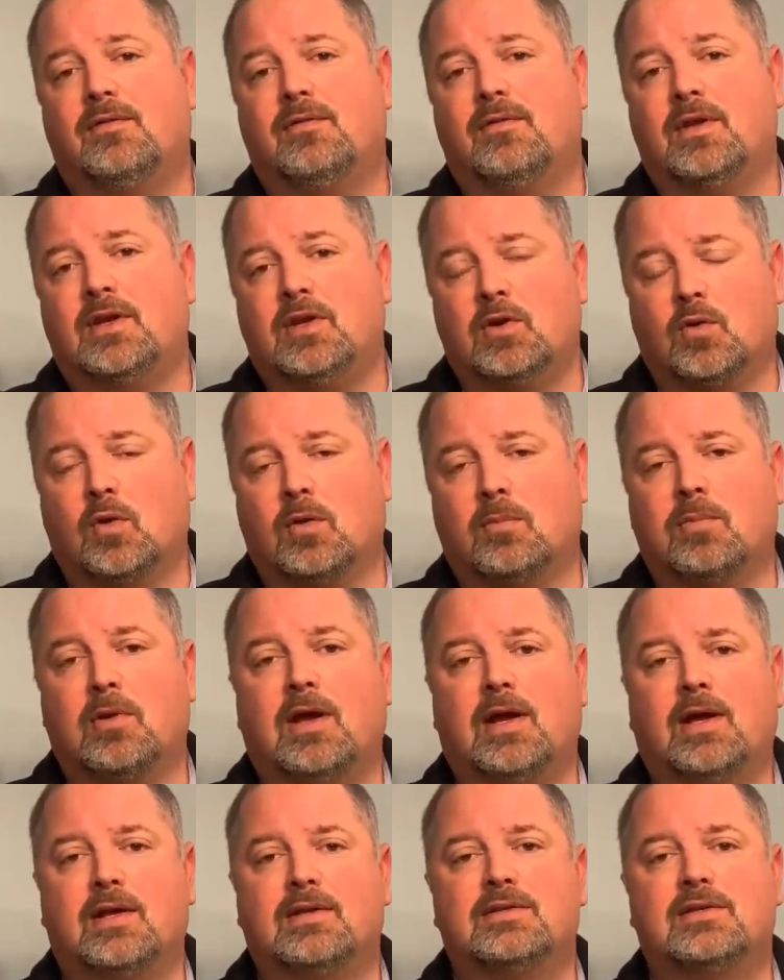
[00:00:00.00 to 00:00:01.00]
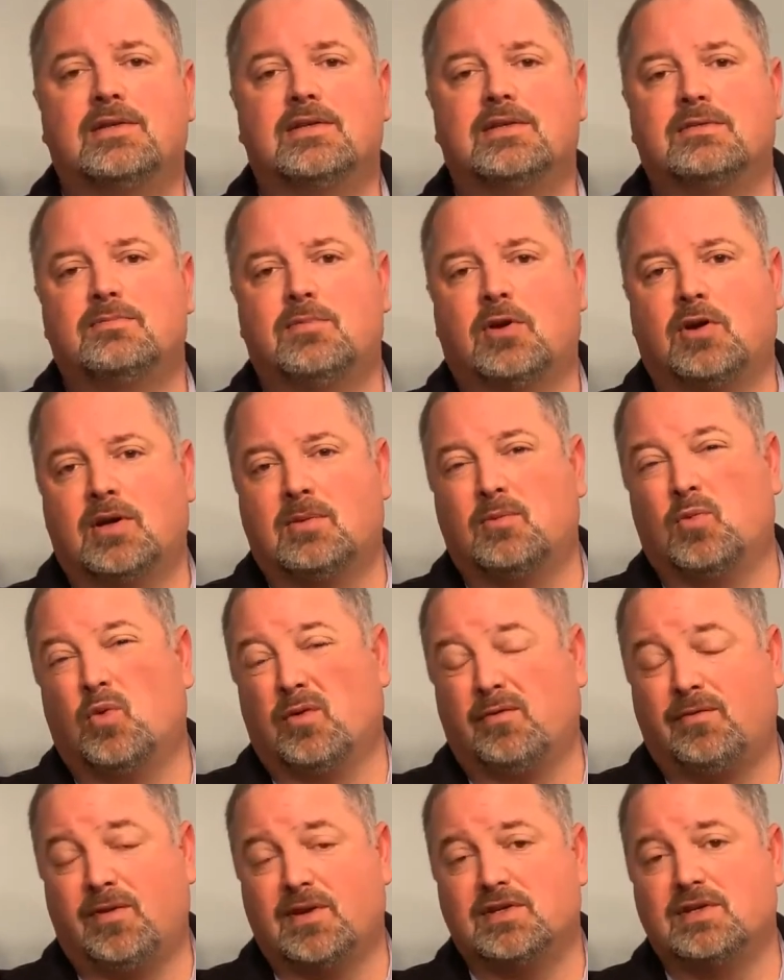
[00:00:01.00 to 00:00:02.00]
the newer appliances burning more
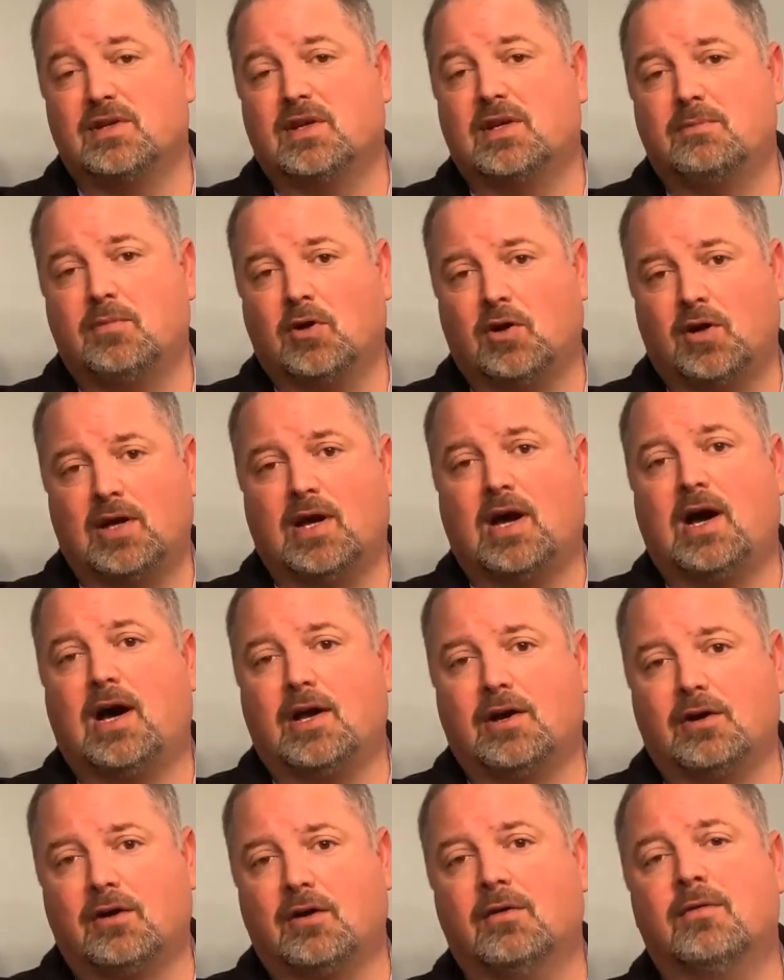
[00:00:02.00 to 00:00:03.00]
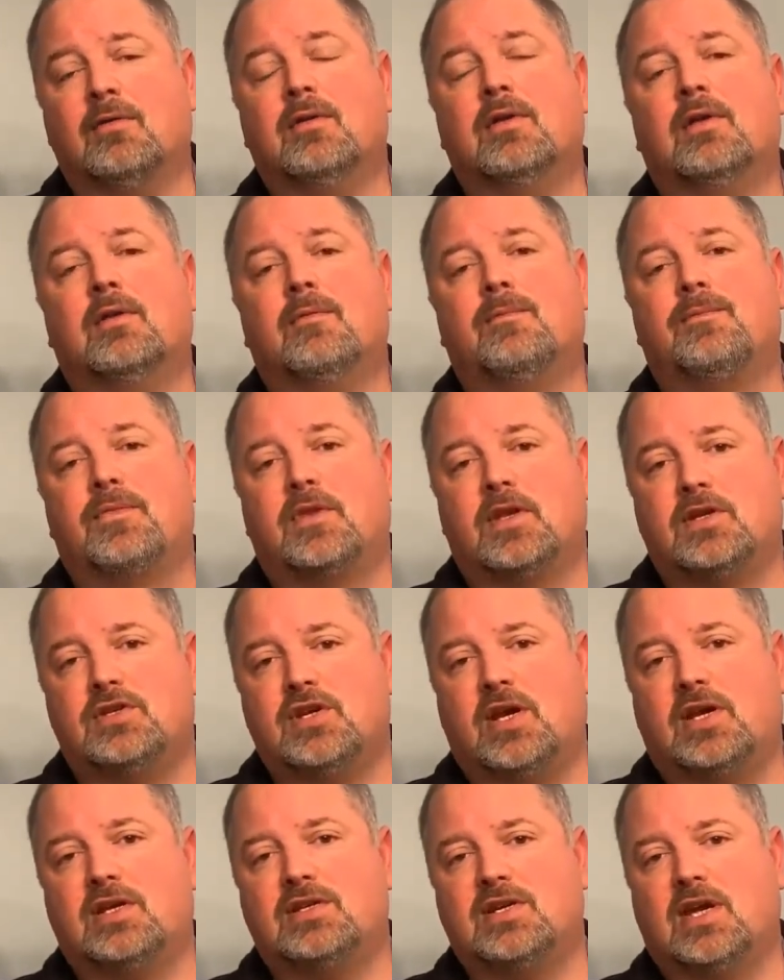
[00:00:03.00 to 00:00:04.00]
efficiently, burning hotter, the
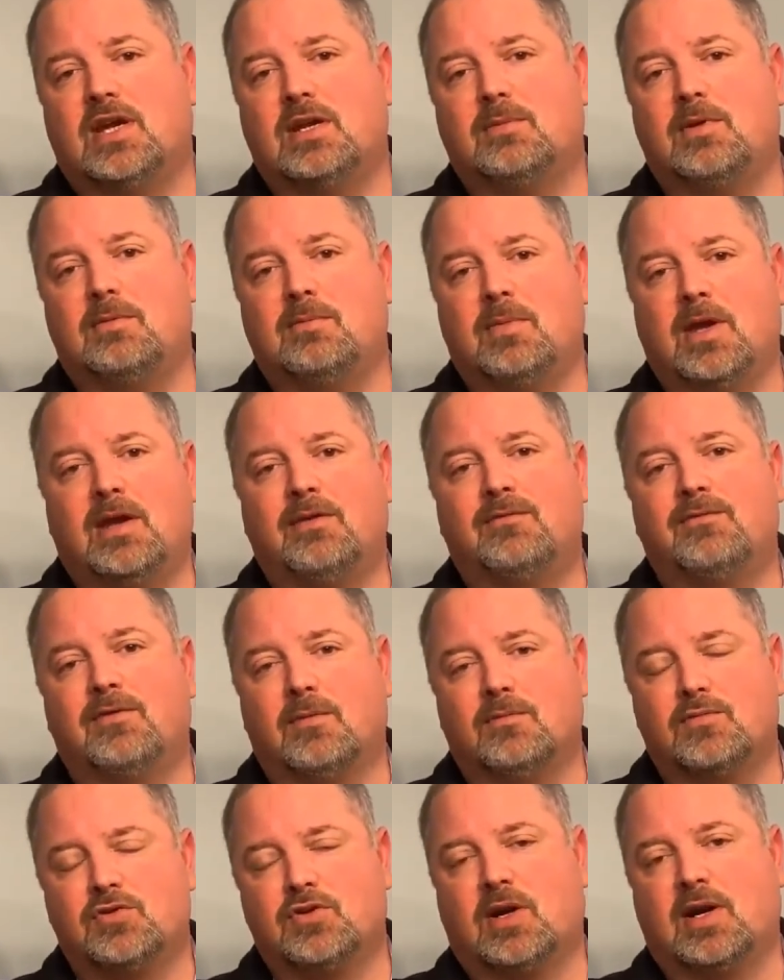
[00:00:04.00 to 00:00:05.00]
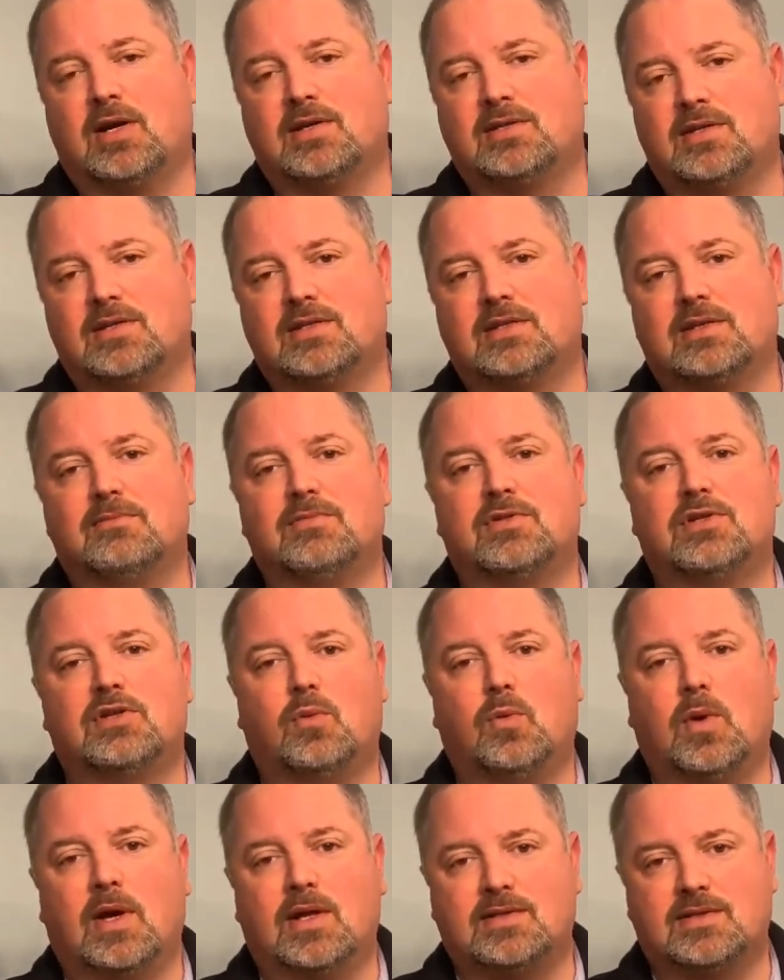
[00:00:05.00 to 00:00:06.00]
change had to be made from dry systems to
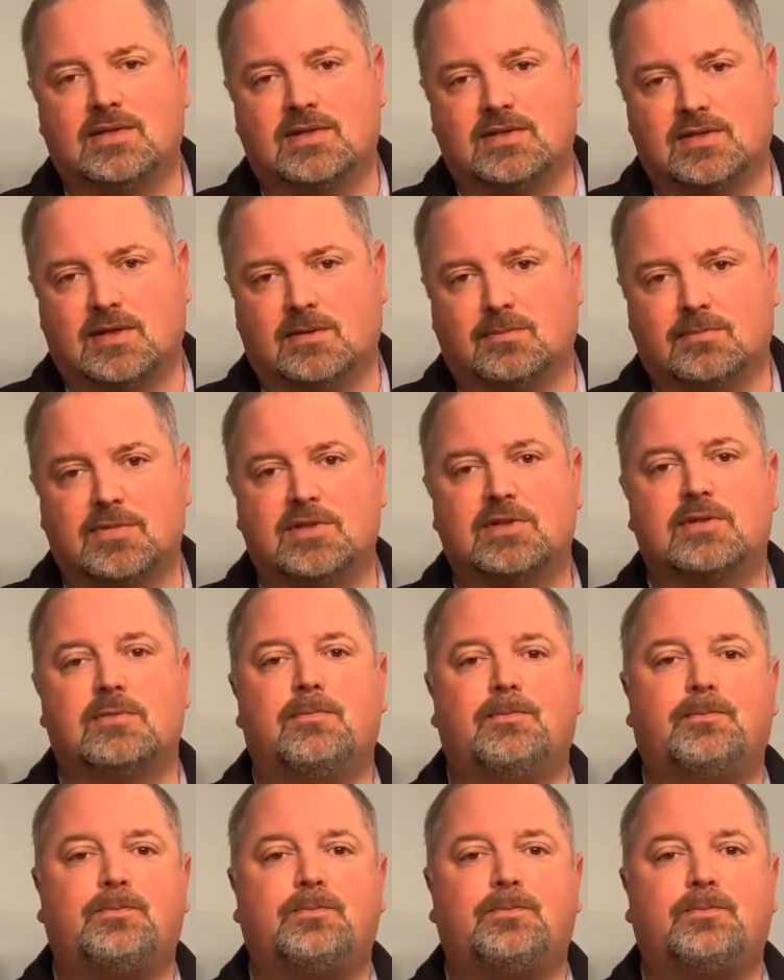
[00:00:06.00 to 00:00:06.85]
wet systems.